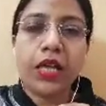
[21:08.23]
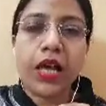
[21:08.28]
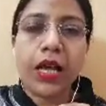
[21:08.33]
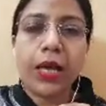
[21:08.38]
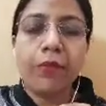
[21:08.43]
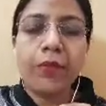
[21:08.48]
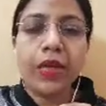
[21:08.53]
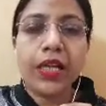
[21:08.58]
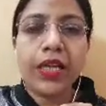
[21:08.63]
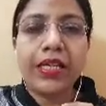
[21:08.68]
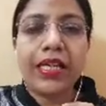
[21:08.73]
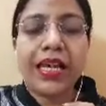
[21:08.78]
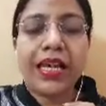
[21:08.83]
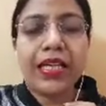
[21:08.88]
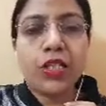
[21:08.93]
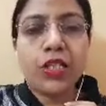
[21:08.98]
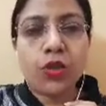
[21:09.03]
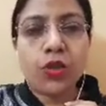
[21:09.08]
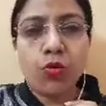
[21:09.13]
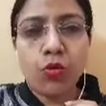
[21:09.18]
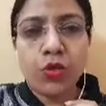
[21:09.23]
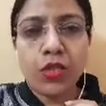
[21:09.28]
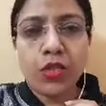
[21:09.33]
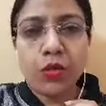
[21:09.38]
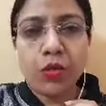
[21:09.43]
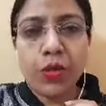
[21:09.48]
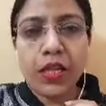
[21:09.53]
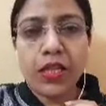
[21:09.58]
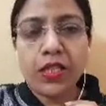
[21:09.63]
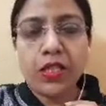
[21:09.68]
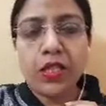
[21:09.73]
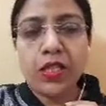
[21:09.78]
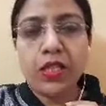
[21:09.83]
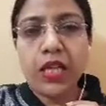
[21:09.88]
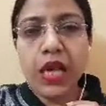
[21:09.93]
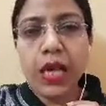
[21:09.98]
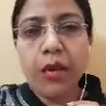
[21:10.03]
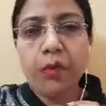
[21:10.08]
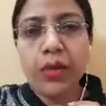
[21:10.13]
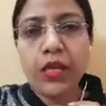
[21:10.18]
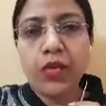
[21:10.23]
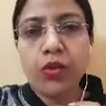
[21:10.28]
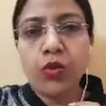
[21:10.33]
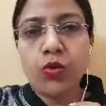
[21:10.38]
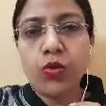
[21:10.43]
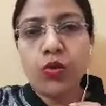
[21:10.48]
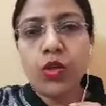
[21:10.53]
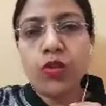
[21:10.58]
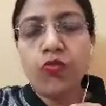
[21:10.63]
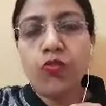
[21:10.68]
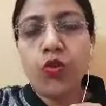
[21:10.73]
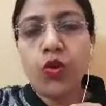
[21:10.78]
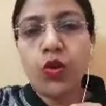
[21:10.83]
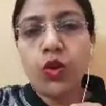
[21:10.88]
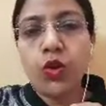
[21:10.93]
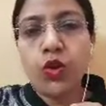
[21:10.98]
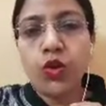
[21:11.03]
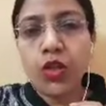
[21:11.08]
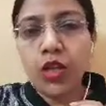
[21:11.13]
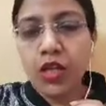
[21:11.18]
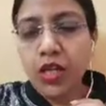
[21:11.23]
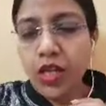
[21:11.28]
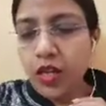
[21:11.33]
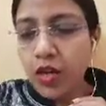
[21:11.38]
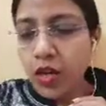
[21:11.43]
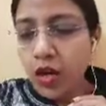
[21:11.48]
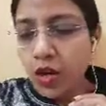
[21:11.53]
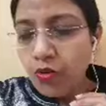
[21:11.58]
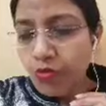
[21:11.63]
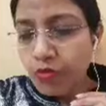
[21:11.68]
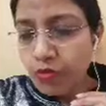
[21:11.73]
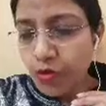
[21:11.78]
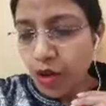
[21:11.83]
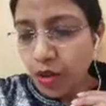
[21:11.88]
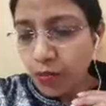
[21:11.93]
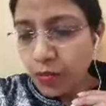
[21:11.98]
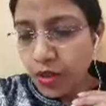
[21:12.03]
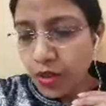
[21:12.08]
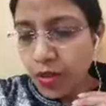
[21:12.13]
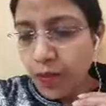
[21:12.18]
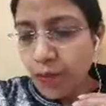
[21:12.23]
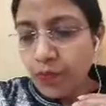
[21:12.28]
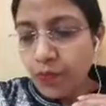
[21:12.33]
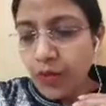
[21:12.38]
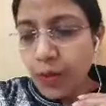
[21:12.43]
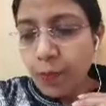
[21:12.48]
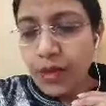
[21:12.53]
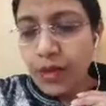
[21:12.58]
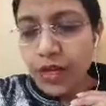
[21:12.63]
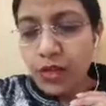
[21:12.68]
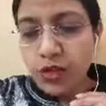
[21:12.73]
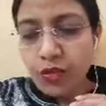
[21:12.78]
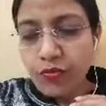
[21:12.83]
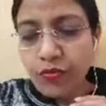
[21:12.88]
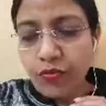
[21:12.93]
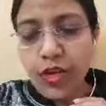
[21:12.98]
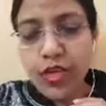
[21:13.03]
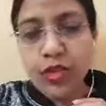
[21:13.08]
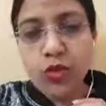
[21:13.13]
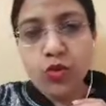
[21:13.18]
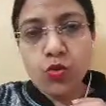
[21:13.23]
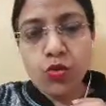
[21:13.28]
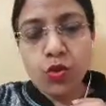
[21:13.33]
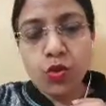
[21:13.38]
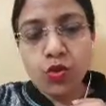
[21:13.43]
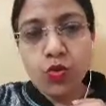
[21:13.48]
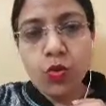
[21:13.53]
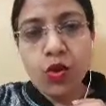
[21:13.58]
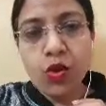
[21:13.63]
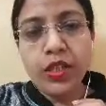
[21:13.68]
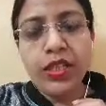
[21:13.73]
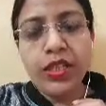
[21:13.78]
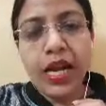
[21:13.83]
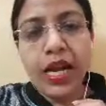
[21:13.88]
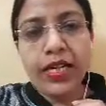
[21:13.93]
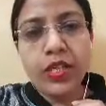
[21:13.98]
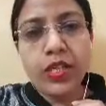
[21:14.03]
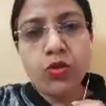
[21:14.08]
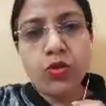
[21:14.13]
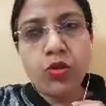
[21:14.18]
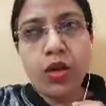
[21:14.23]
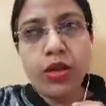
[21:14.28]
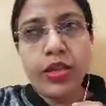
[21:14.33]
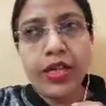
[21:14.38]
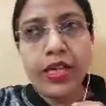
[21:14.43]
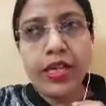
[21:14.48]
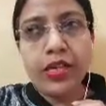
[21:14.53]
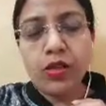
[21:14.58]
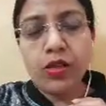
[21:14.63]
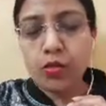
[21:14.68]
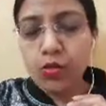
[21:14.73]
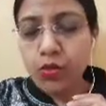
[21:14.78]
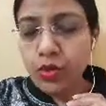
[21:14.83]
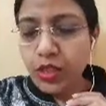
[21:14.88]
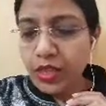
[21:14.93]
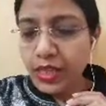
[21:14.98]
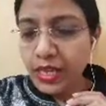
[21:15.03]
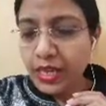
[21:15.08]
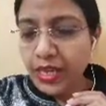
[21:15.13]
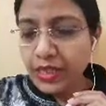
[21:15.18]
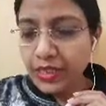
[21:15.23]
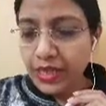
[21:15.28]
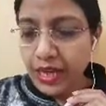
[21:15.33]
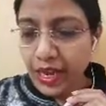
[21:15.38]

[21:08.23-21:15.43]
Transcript: it excludes, means the time included for the journey from the place of arrest to the court, that is not included in that.